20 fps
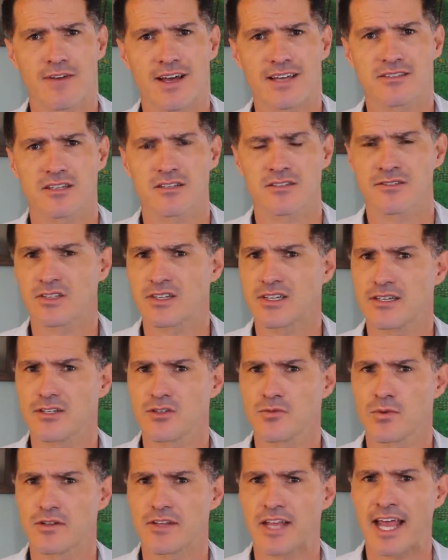vast
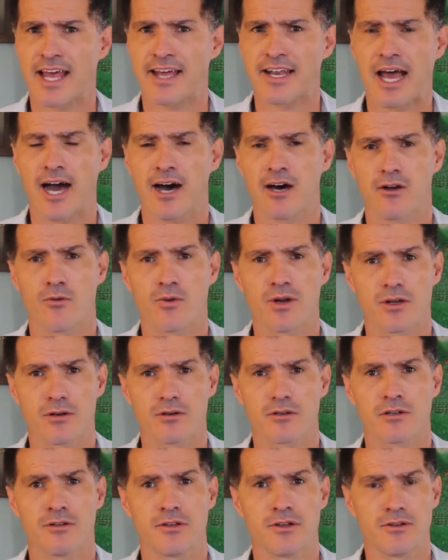distances? Well, they had
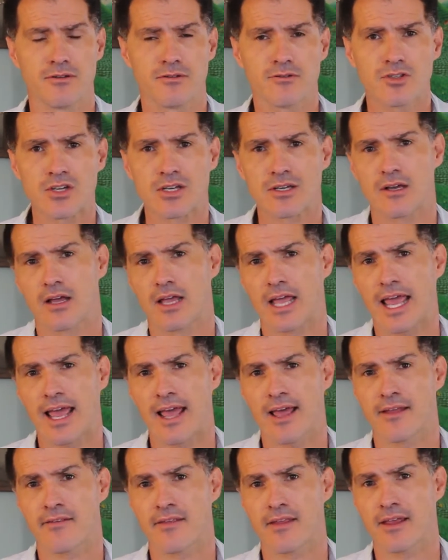outrigger canoes,
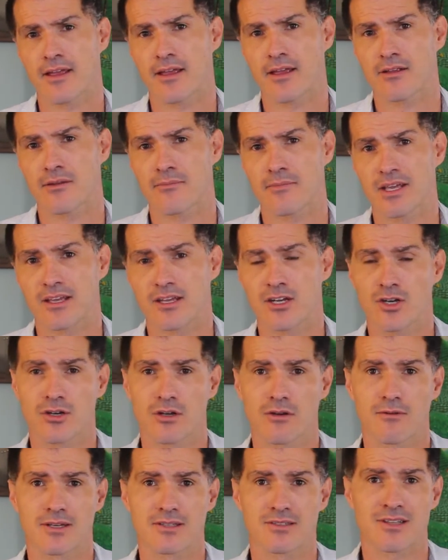and then the big
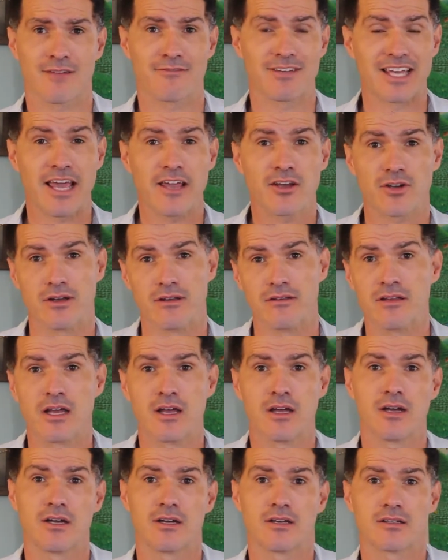issue was navigation.
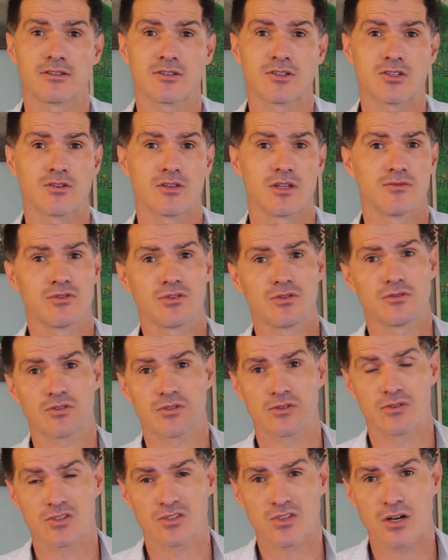So they would
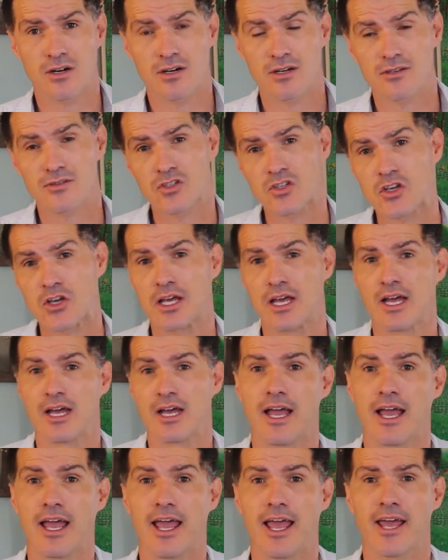use the stars
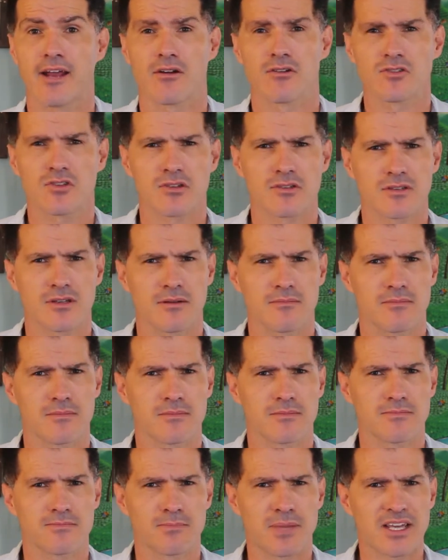and also
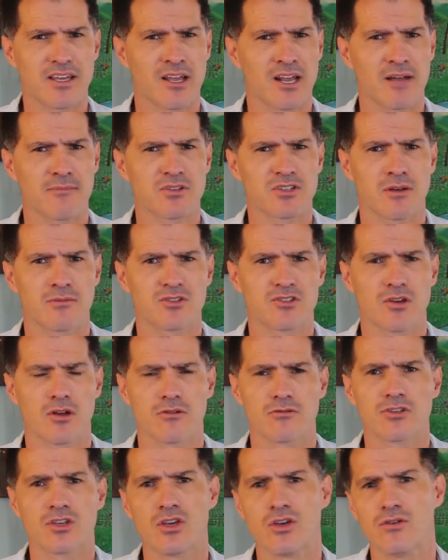some picking up some
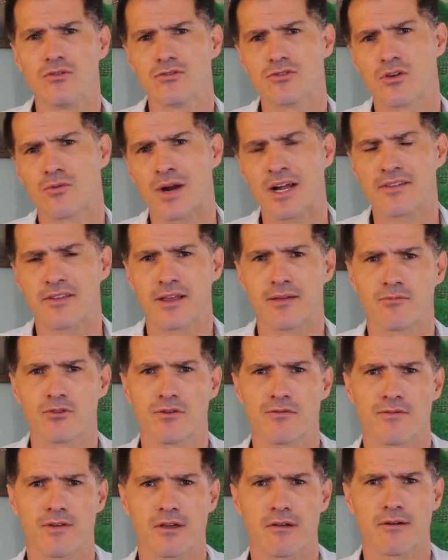subtle cues around them
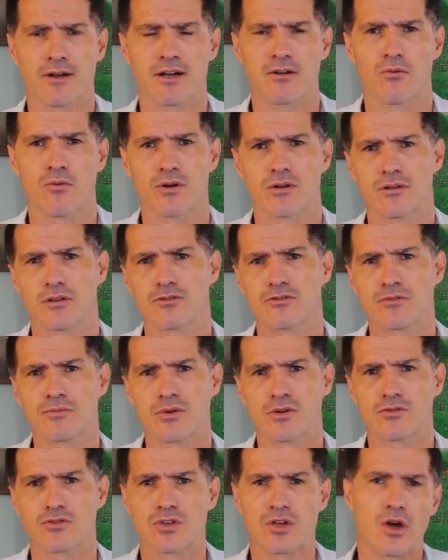to figure out where they're
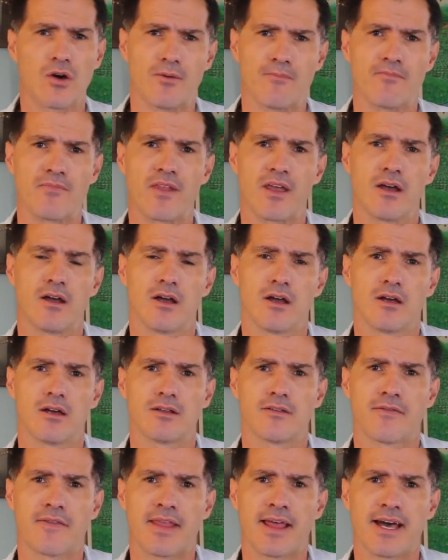supposed to go.
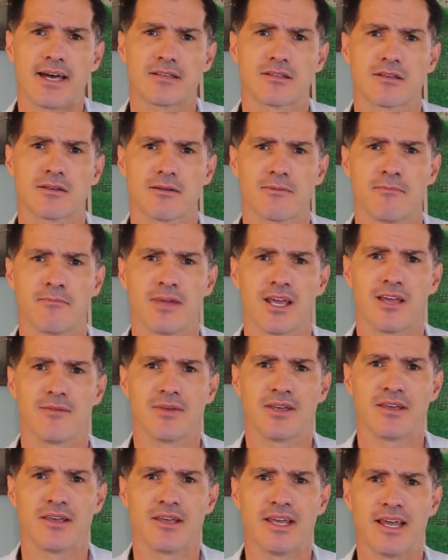That
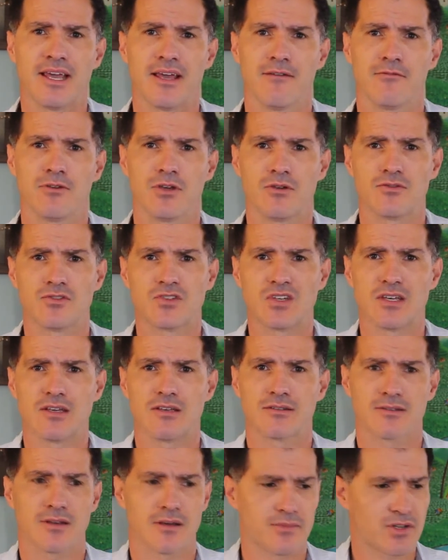maybe if you
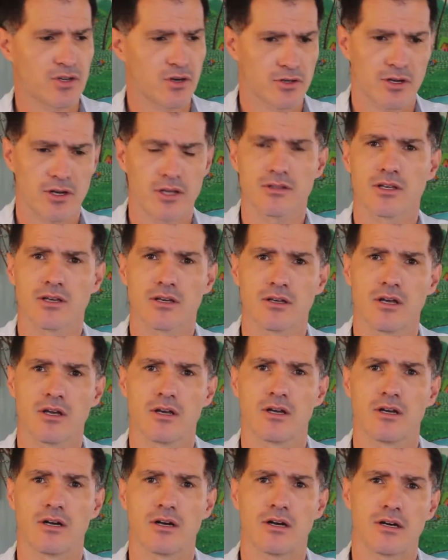see some coconut
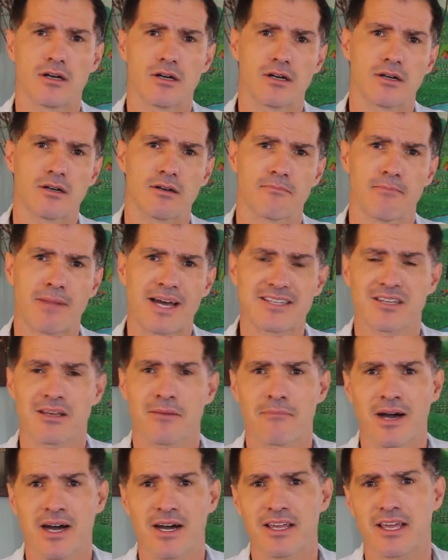uh,
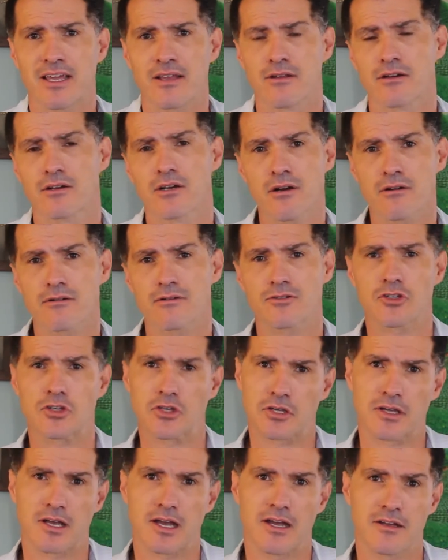passing by in the
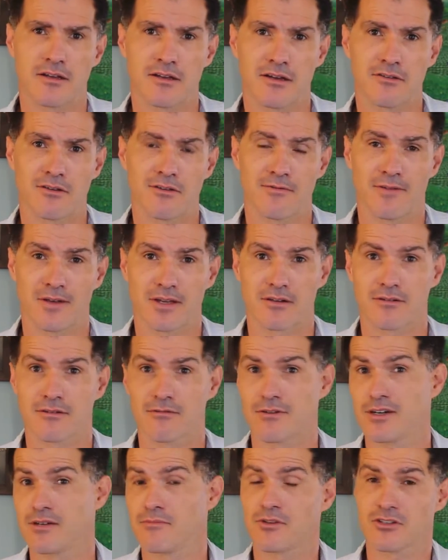current, uh, you figure,
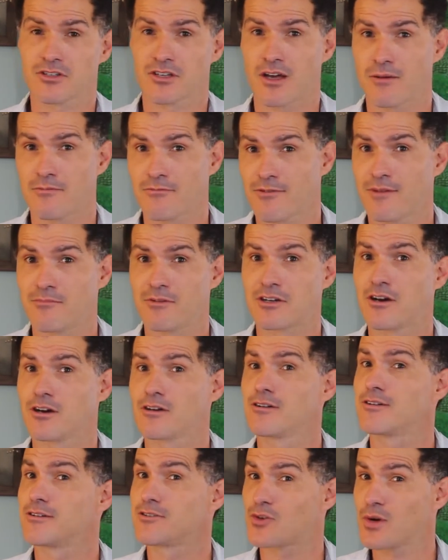well, it must come from a
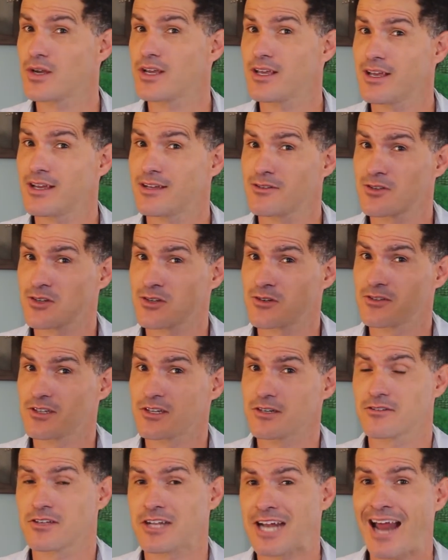coconut tree, and so
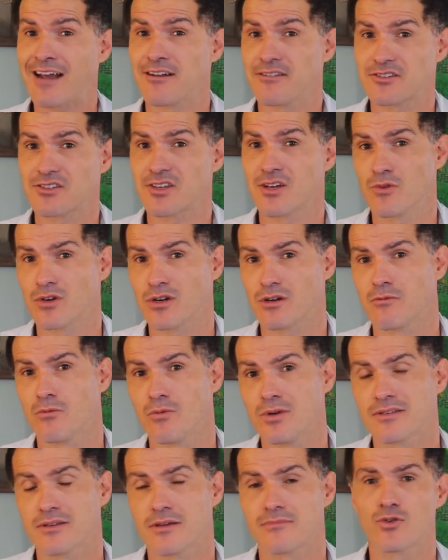there's an island somewhere
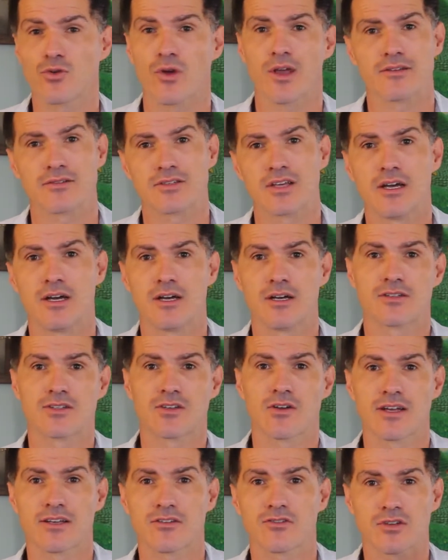with some trees.
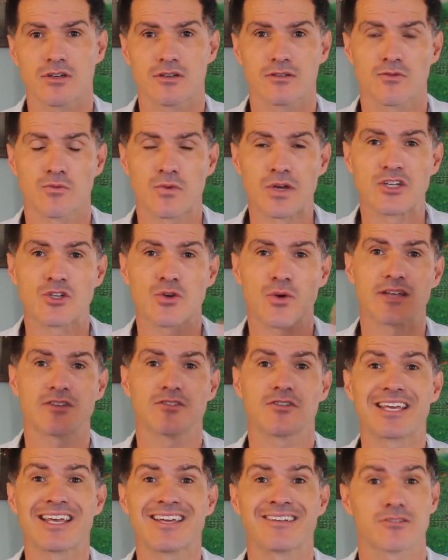So let's just
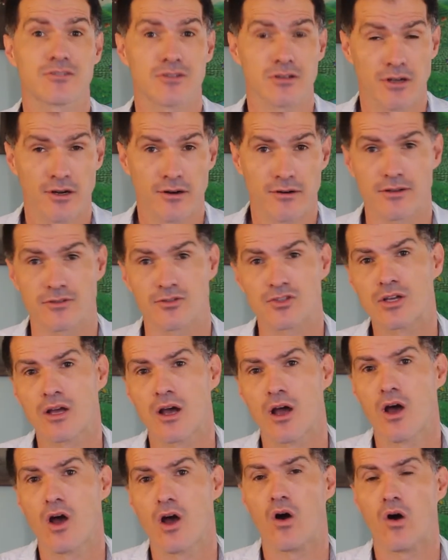retrace against the currents.
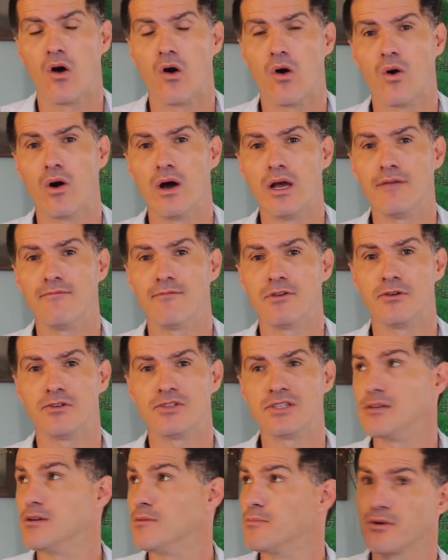Or if you
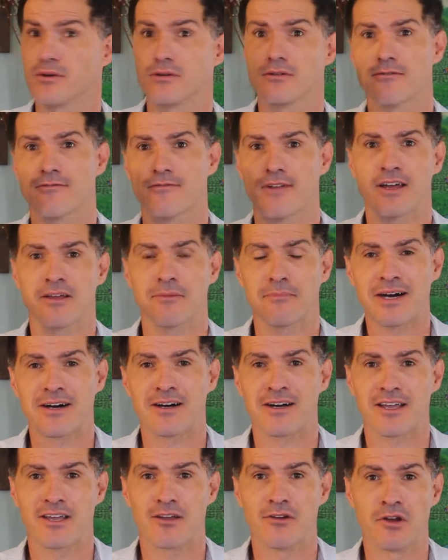see a bird flying
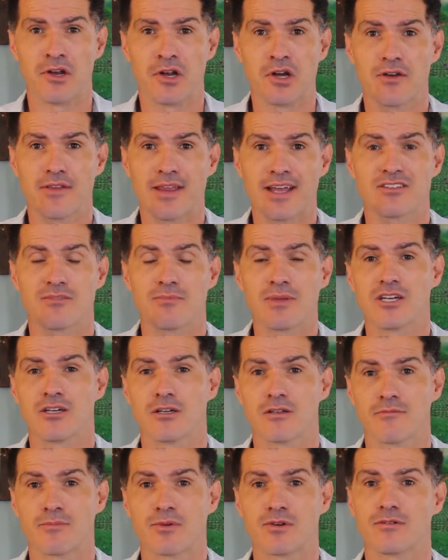by and you know that
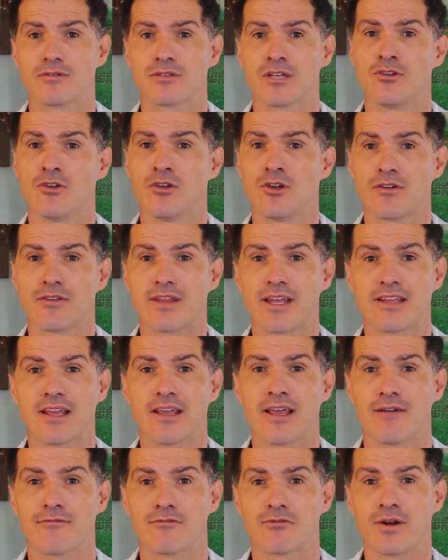species of bird and you know that
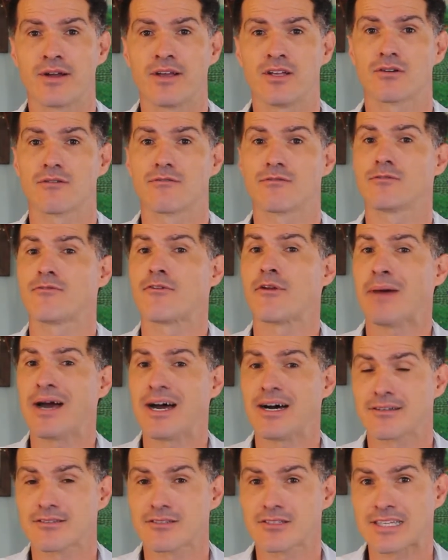they have a range of thirty
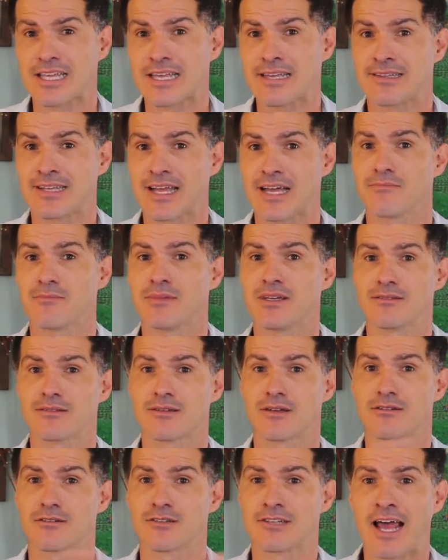miles, then that means
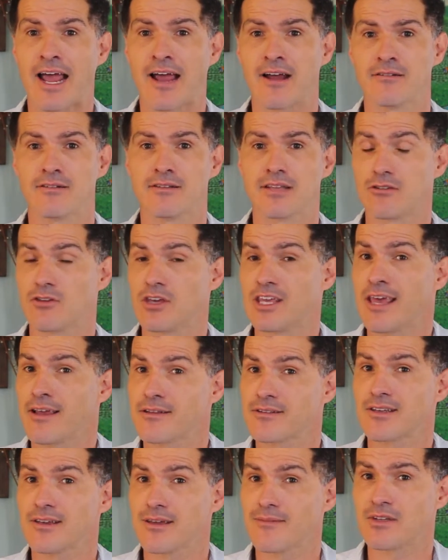there is an island that you
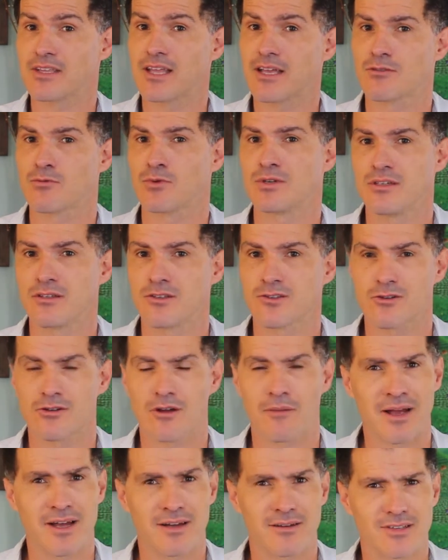can't see, but that's within
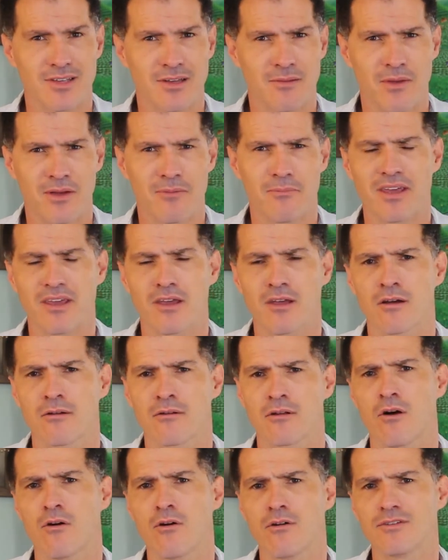thirty miles. And by picking
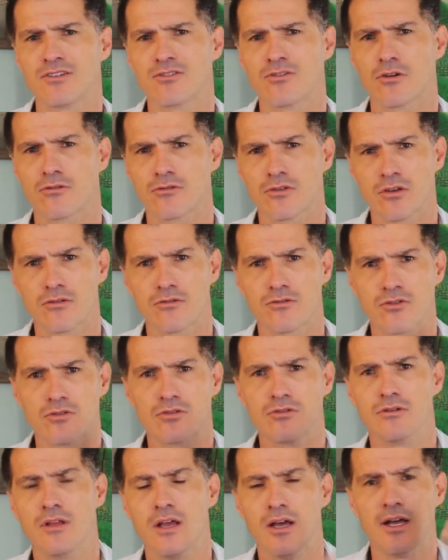on all these subtle cues, you
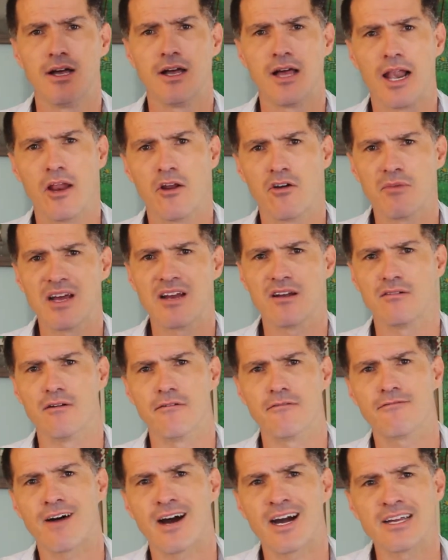could little by little
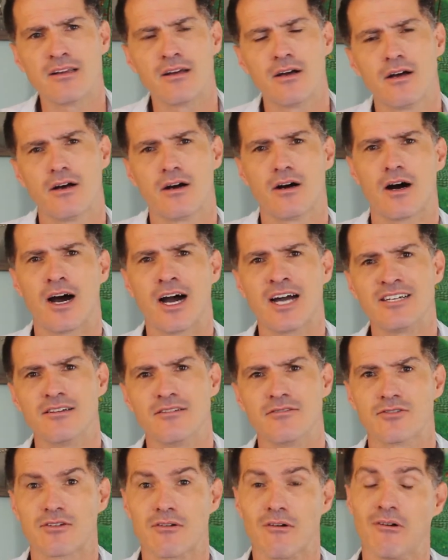find
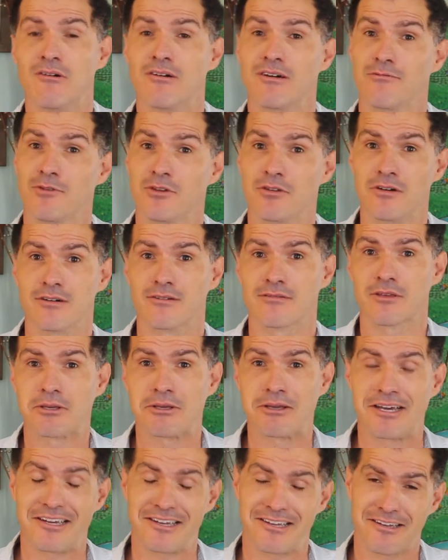islands. Or if you don't,
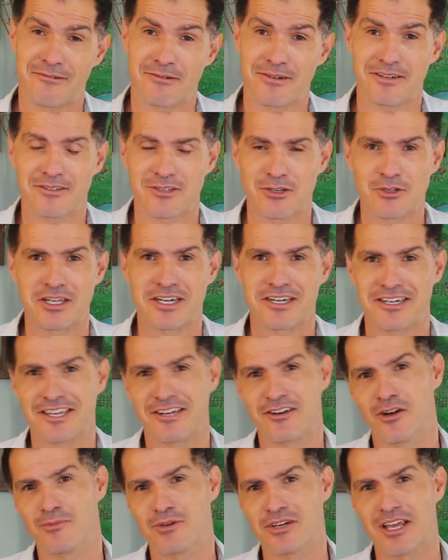uh, well, you die
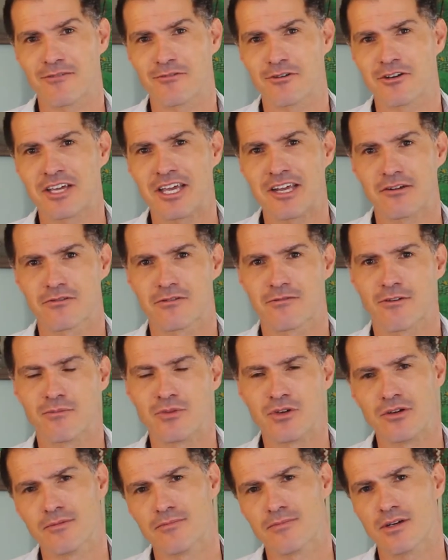and nobody ever hears from
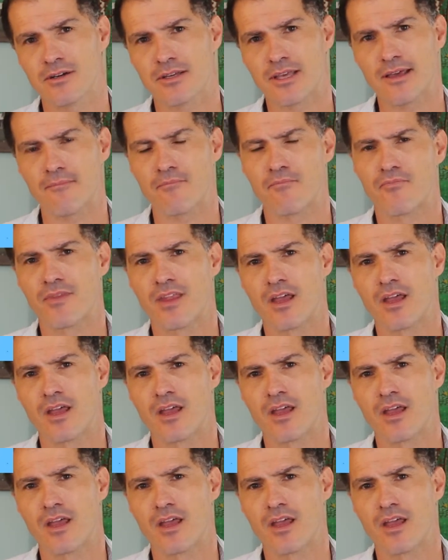you again.